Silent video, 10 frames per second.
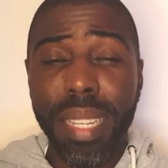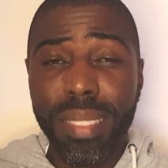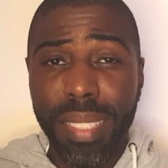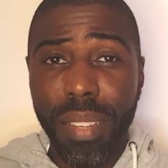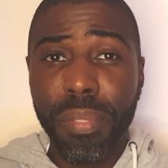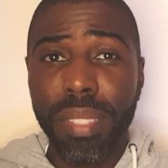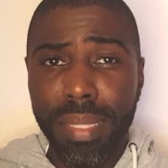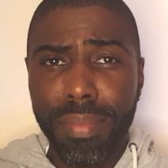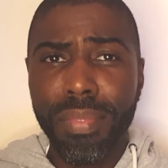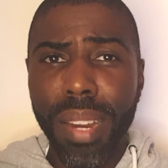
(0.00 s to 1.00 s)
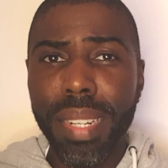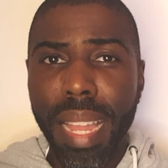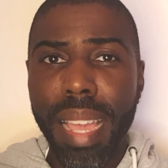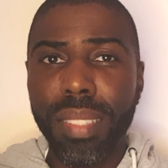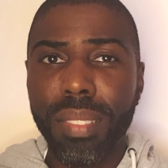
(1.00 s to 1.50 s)
something very
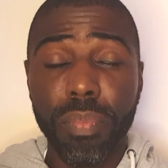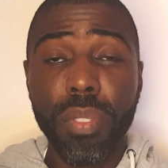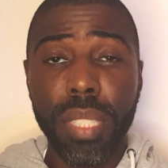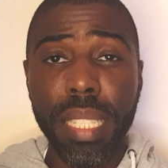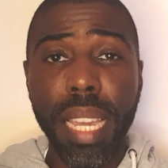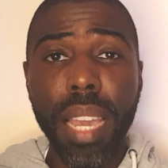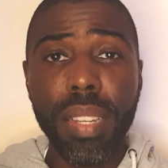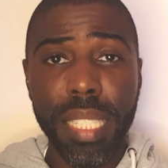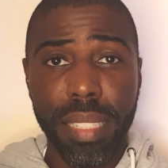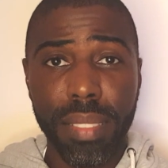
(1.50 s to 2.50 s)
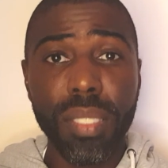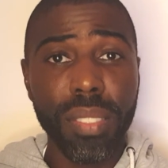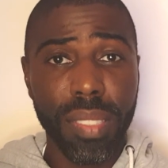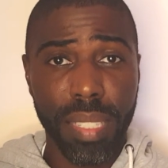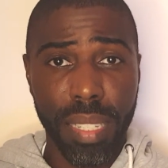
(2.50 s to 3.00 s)
nice for the audience
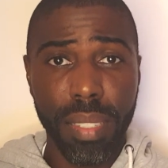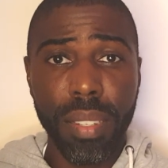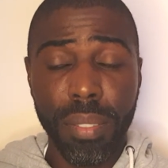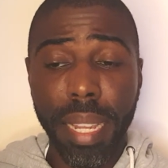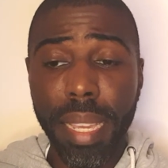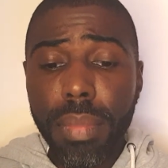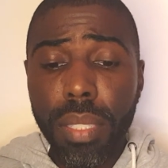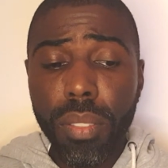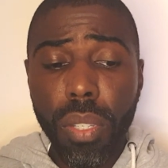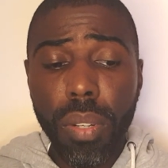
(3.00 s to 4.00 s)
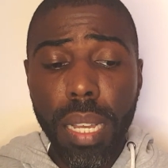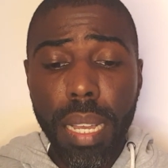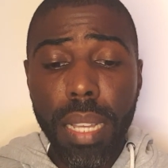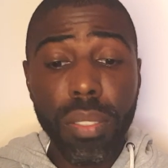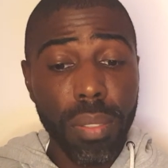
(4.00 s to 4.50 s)
to see, all right? So
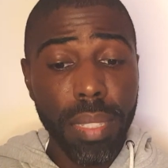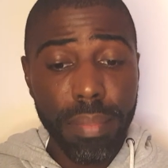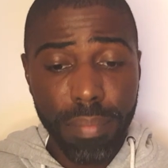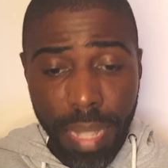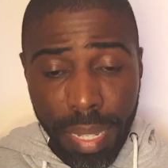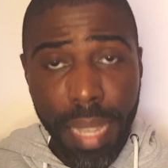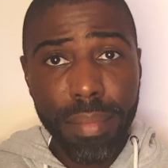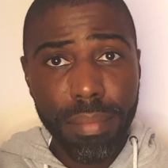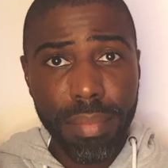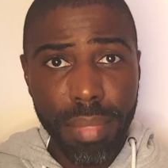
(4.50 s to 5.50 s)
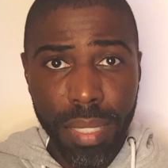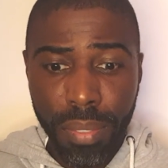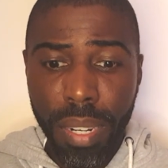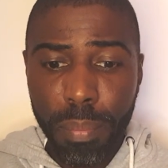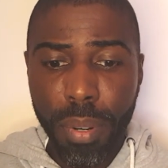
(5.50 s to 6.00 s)
again, it's
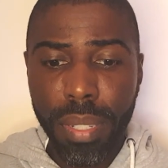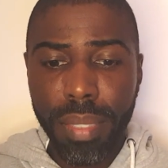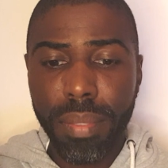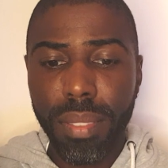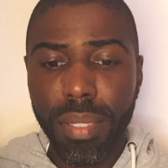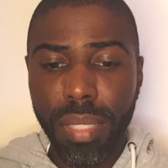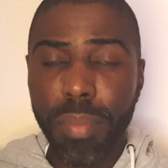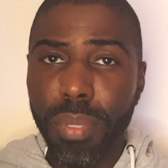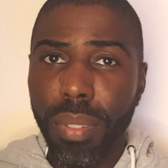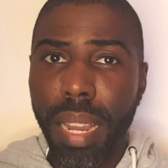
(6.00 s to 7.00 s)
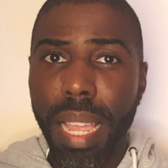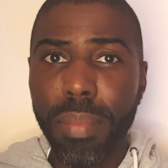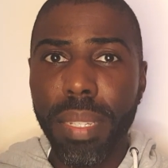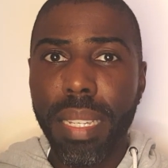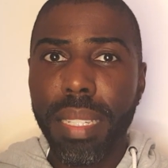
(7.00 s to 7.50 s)
very important,
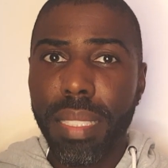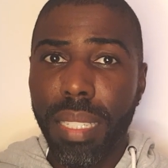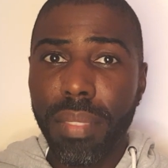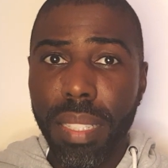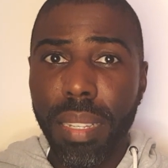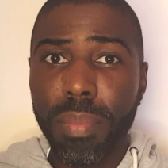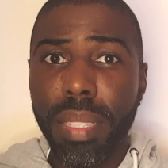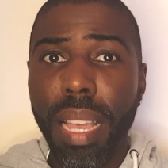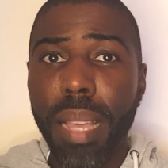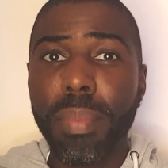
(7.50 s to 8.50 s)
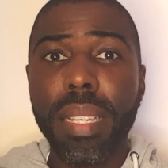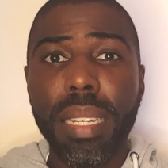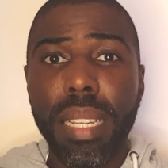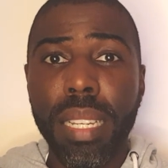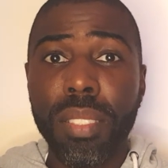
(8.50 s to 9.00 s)
subscribe, give a thumbs up,
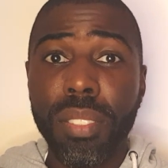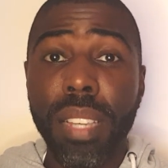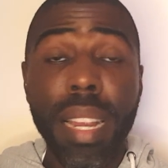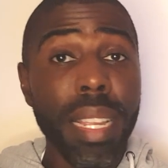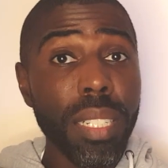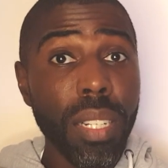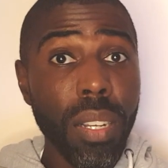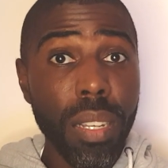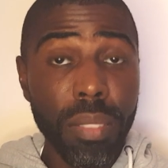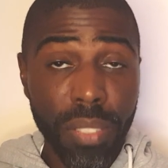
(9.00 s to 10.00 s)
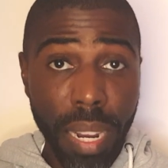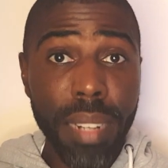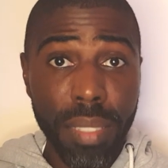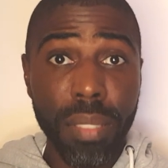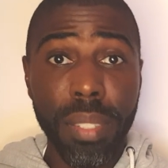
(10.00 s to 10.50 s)
and
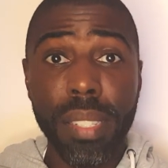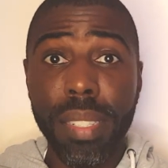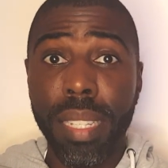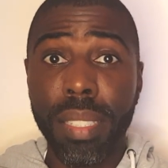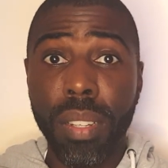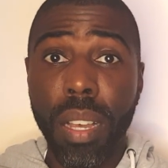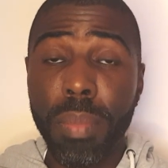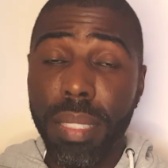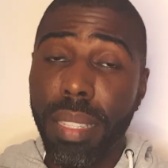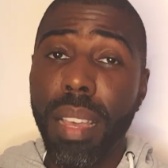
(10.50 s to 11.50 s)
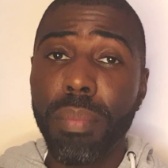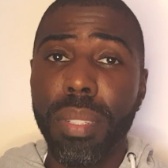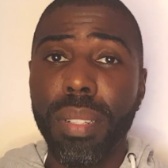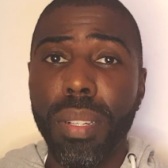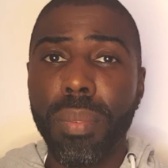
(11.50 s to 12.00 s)
share this video, and comment down
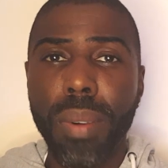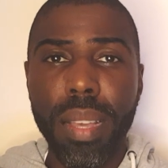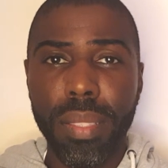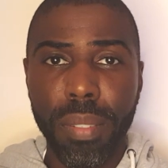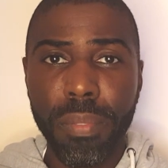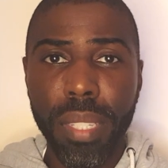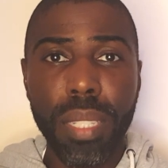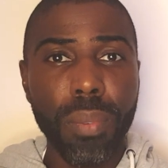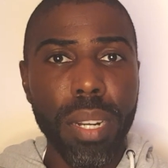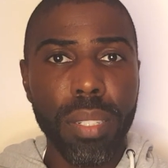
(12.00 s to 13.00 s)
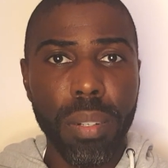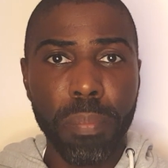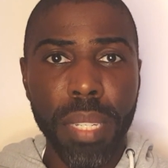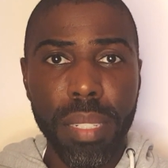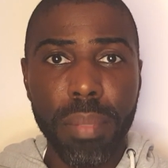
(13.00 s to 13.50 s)
below what you think, what your
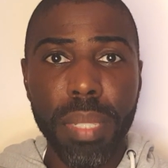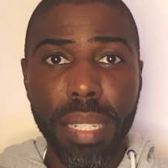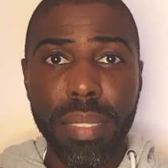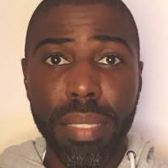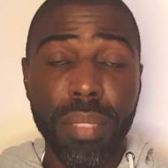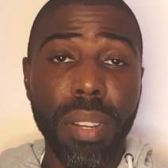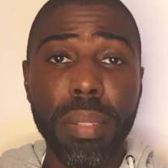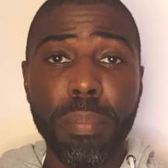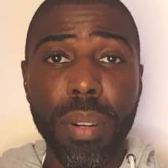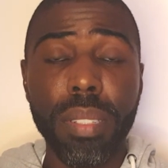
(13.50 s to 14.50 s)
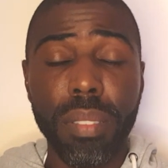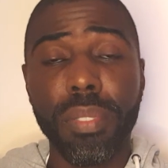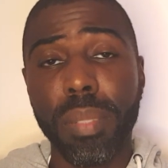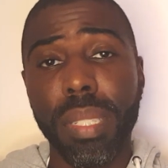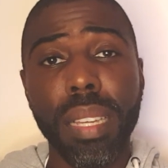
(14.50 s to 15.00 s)
opinion, because it's very
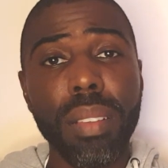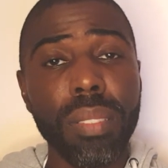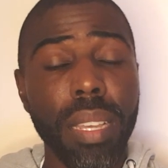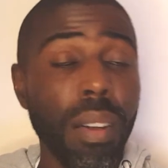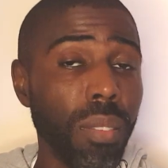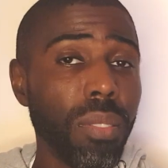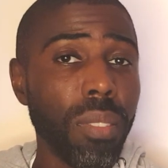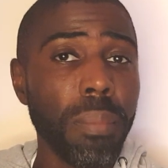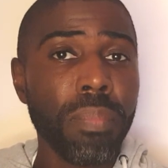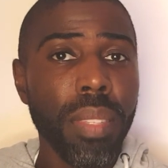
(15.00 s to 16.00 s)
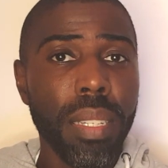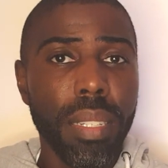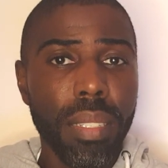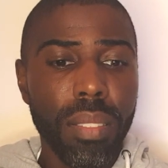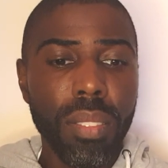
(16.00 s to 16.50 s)
important for me also
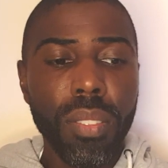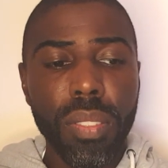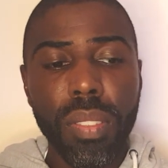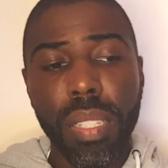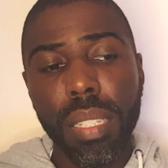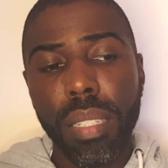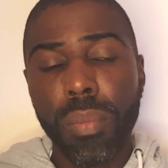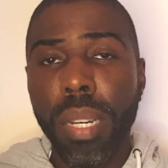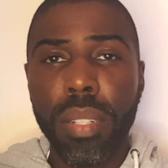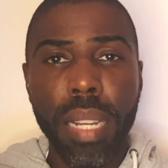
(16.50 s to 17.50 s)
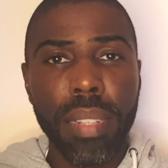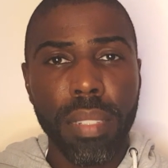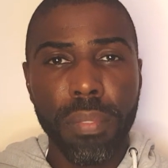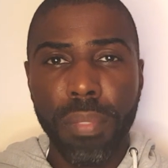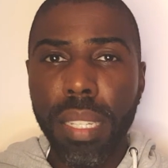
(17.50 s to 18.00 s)
to see what you guys
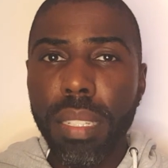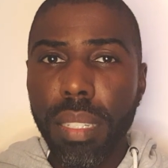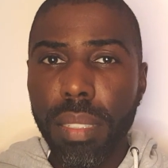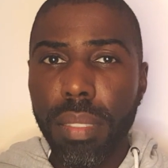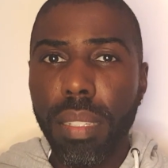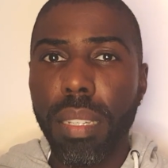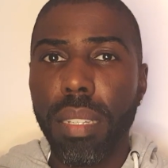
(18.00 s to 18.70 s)
are thinking,